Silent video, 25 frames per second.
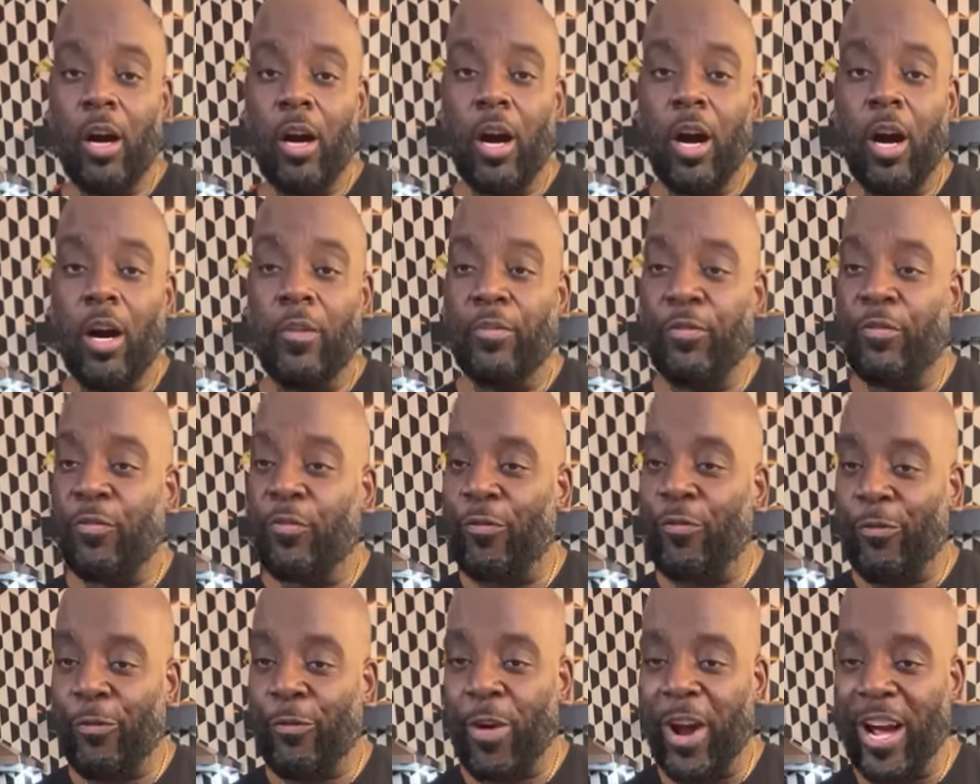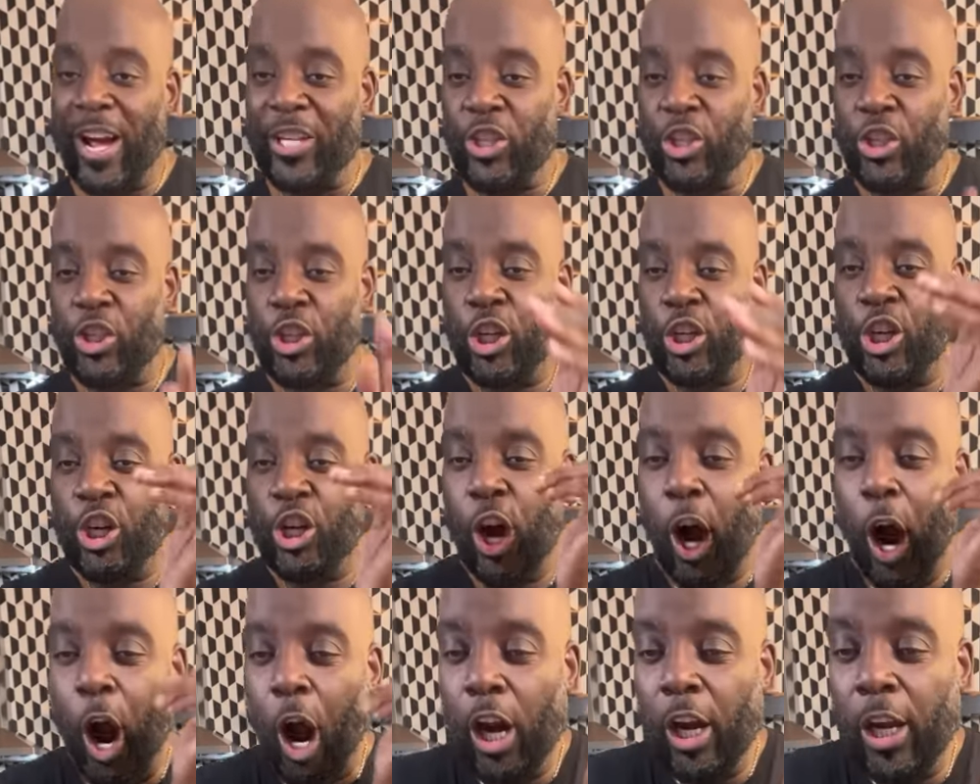of fresh
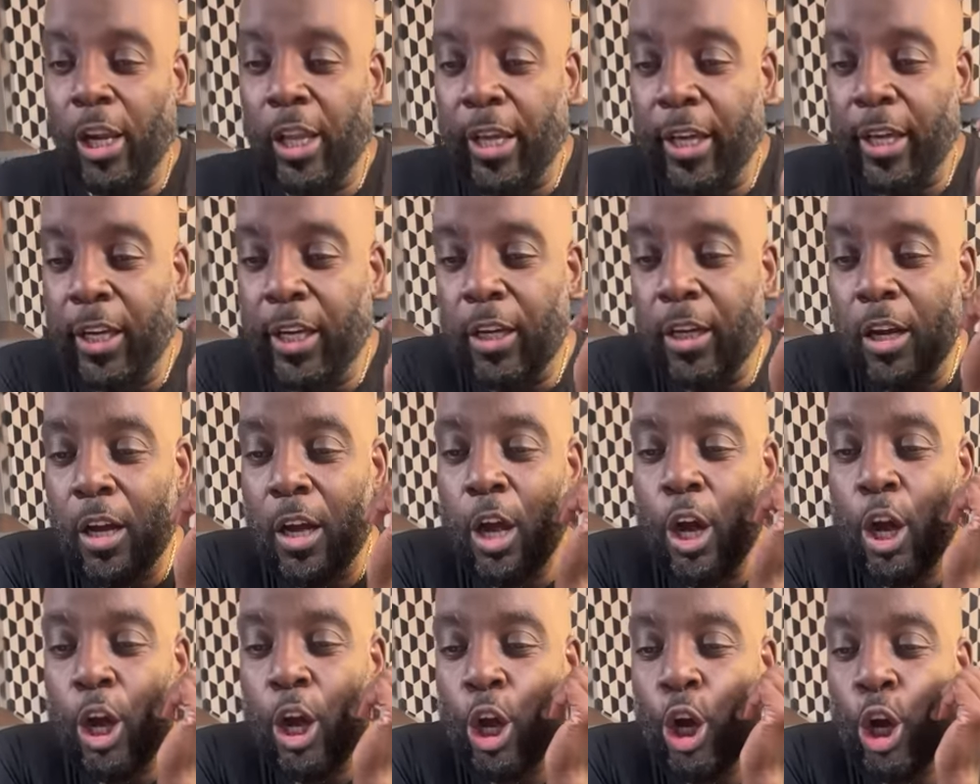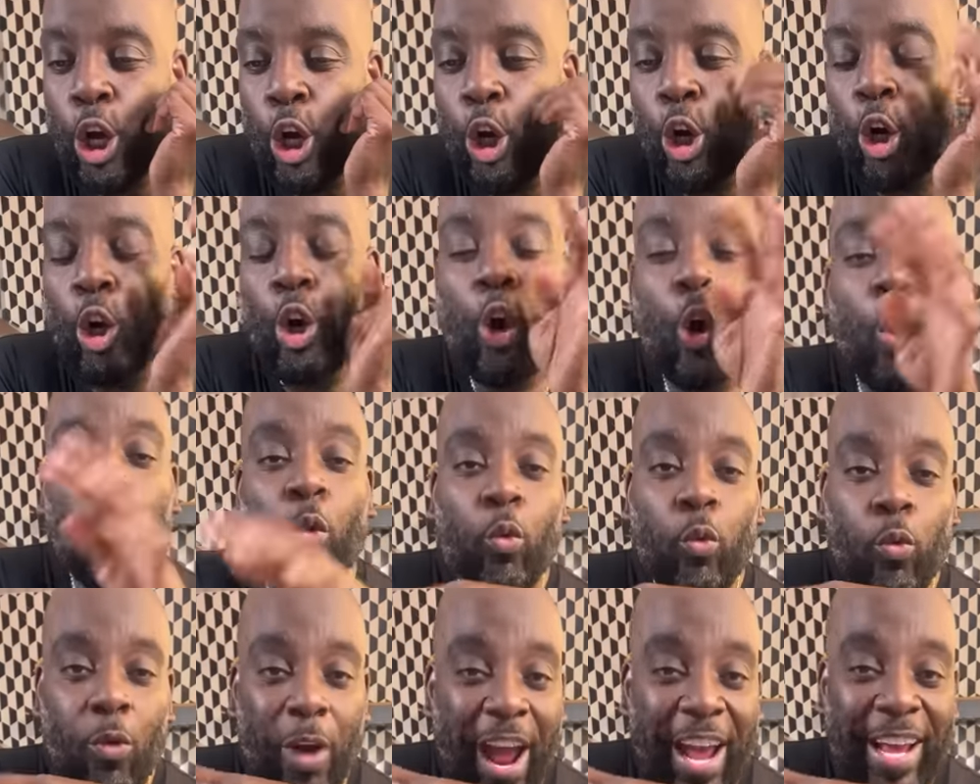garlic go
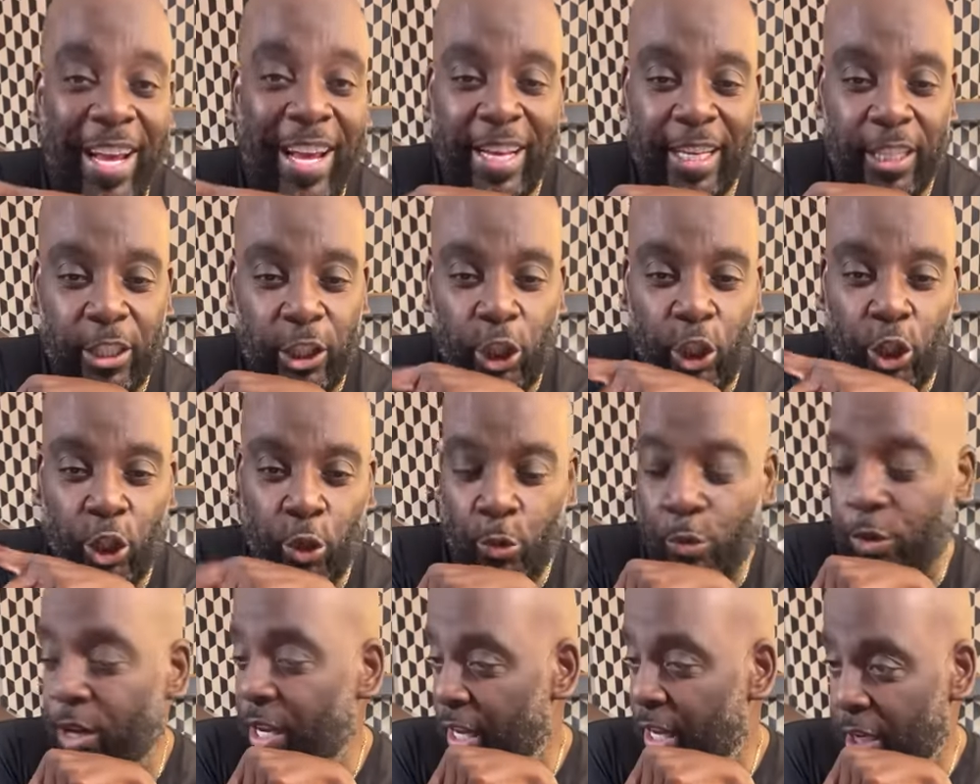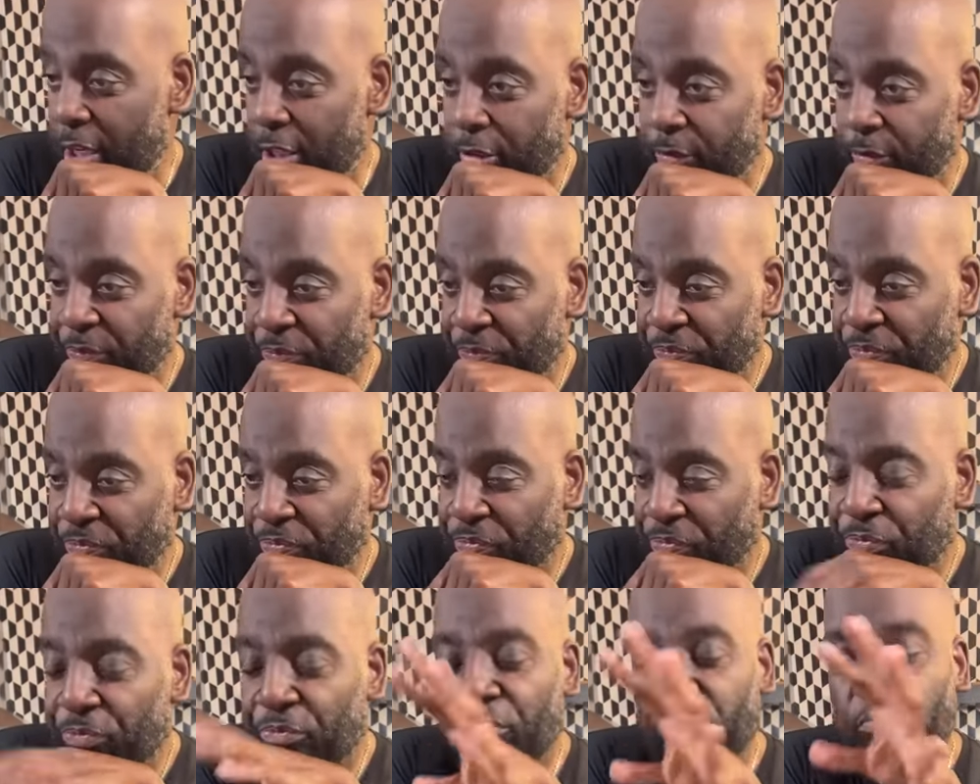right into here.
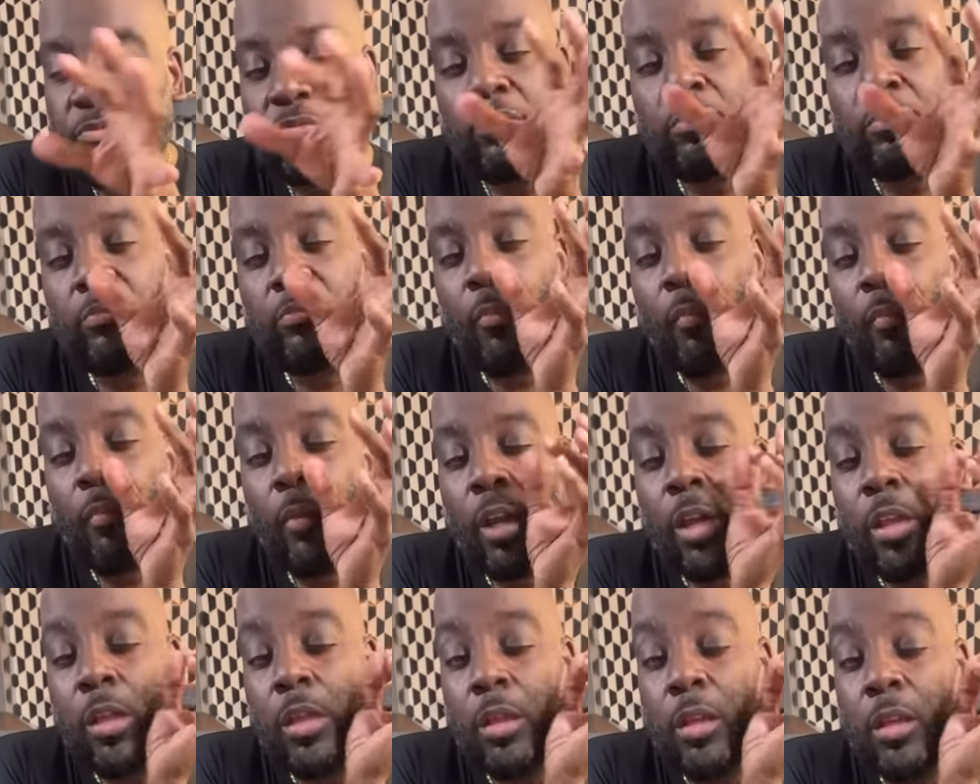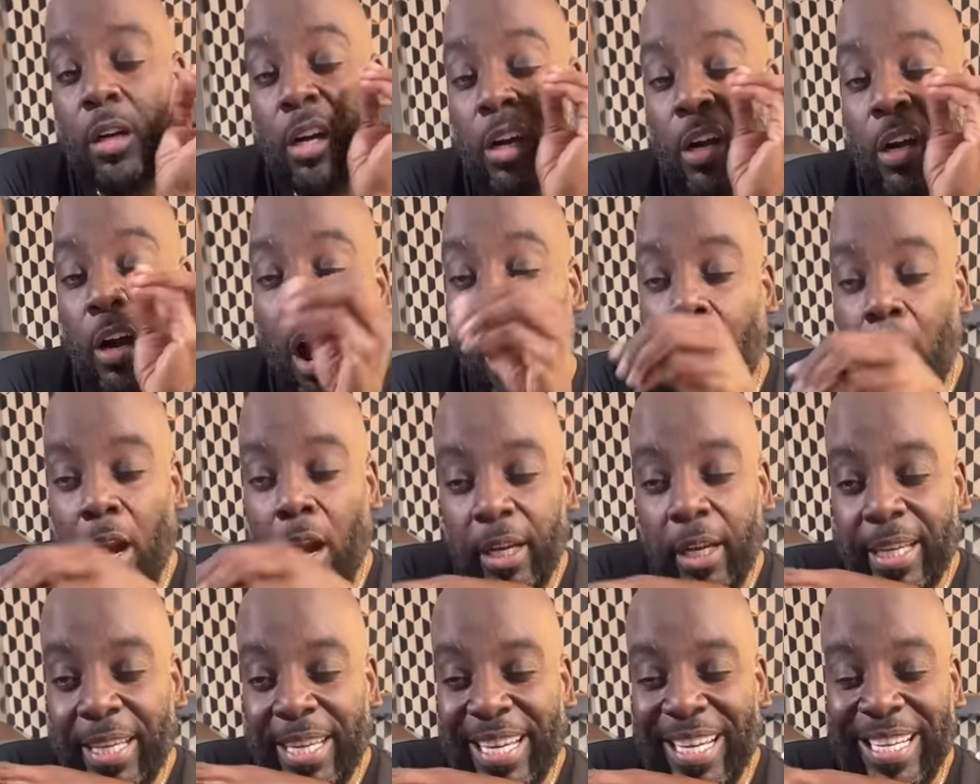The
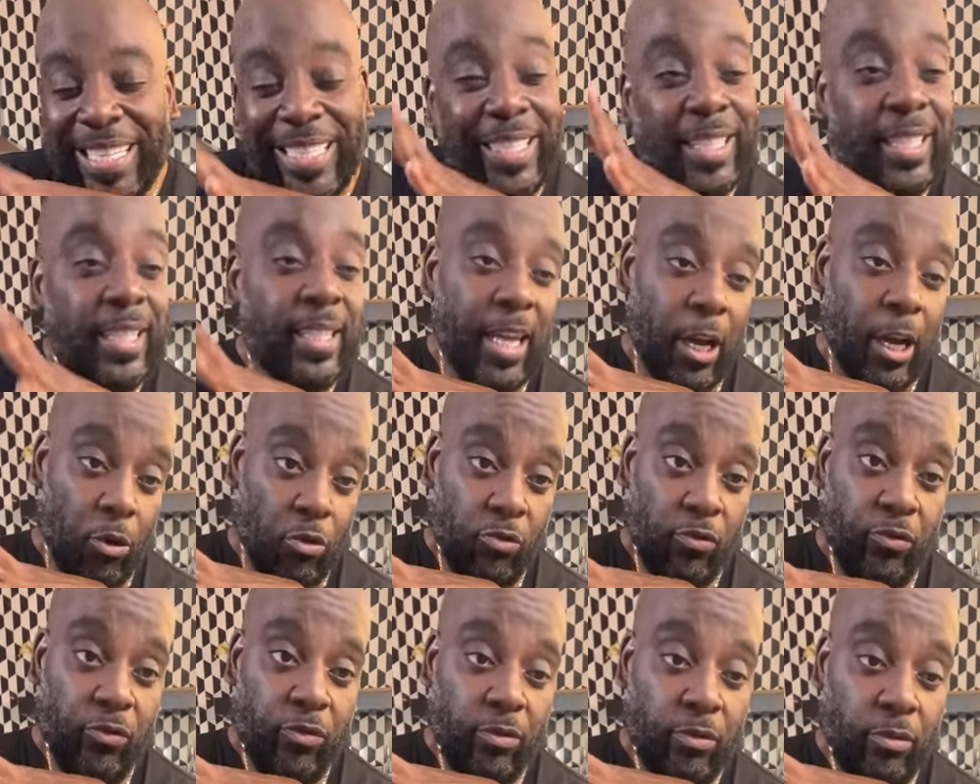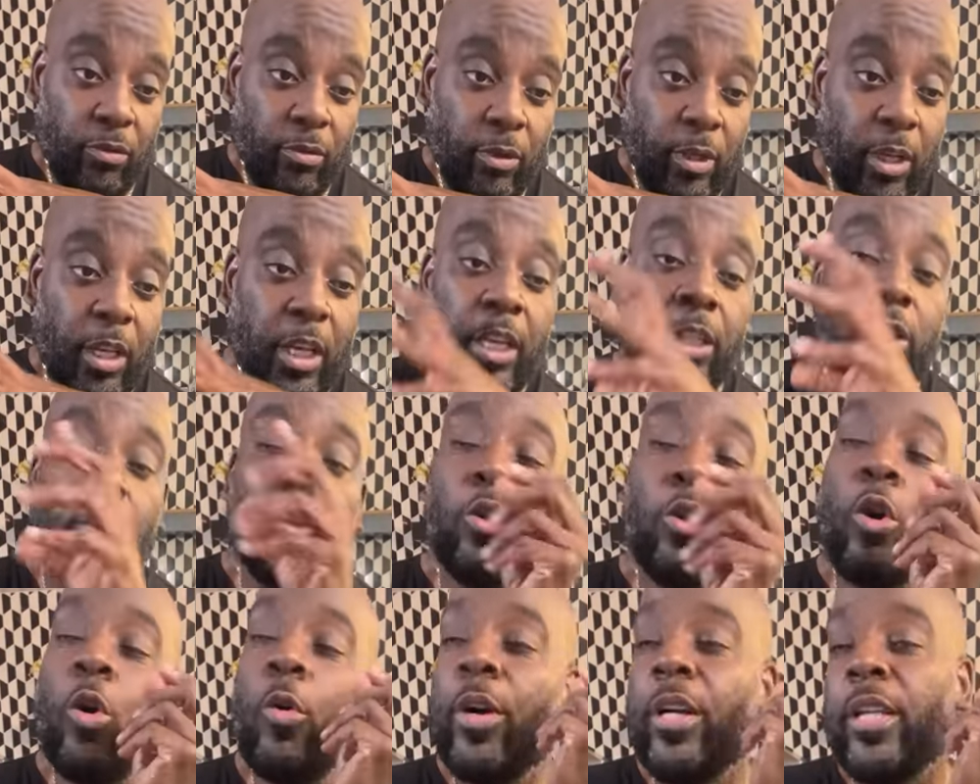garlic itself is
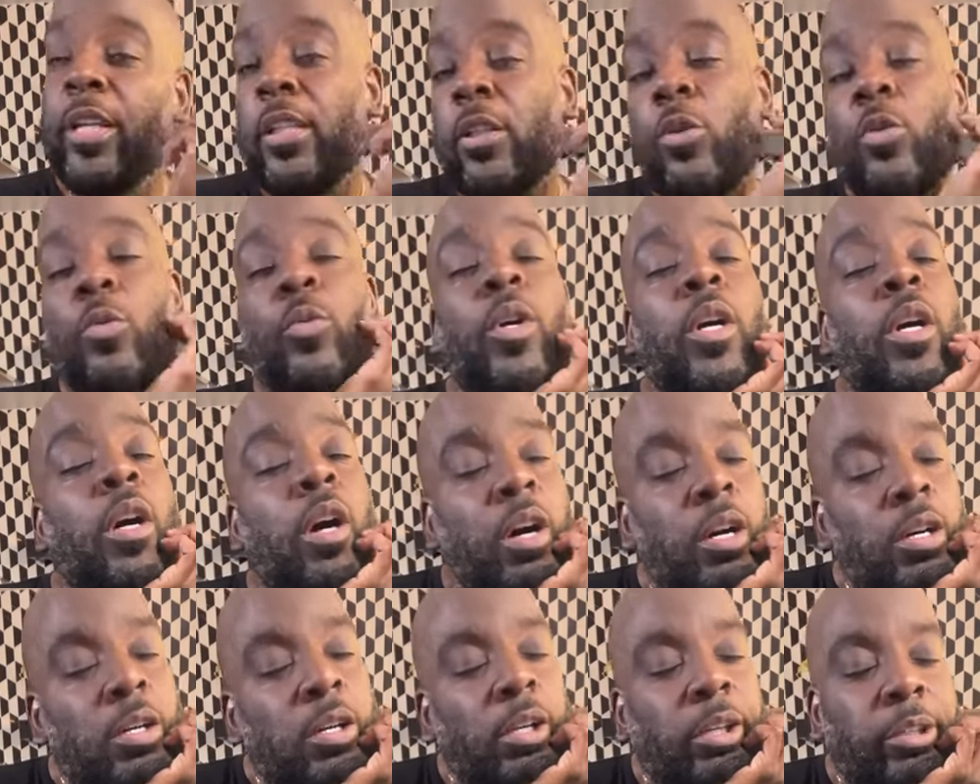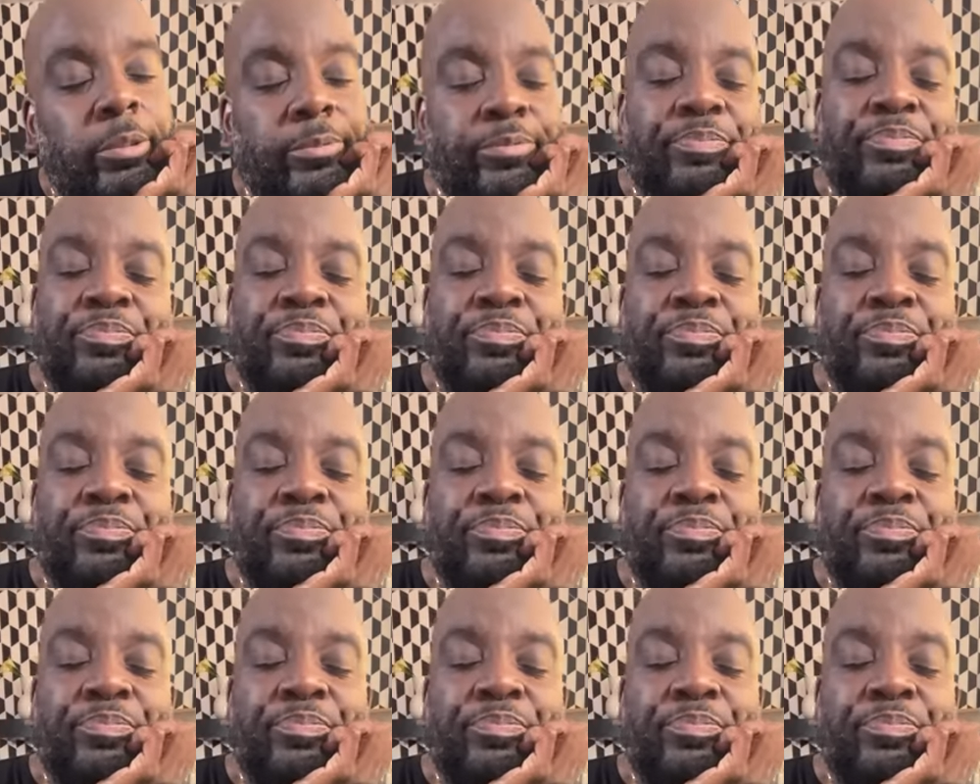going to cook